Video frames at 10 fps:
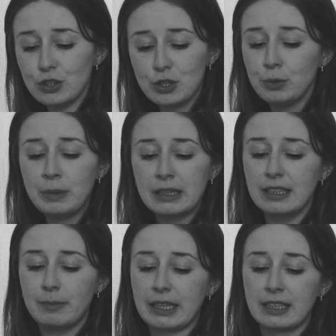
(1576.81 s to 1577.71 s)
Two
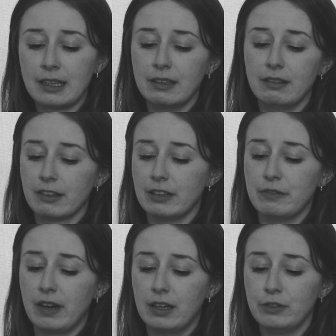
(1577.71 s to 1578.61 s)
million back in nineteen
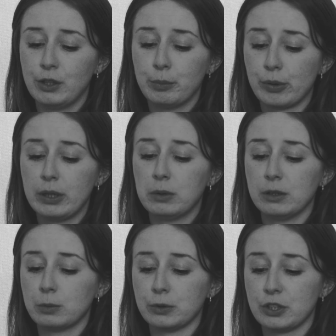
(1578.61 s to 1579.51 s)
thirty-five. You know, pre
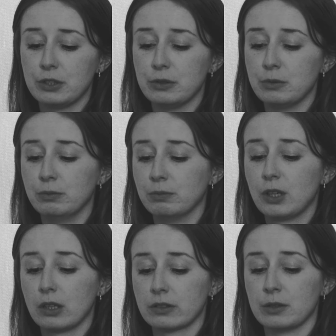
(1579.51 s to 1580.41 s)
World War Two.
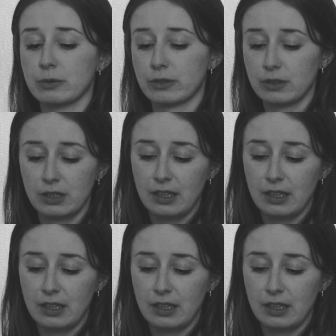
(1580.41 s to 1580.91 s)
God knows.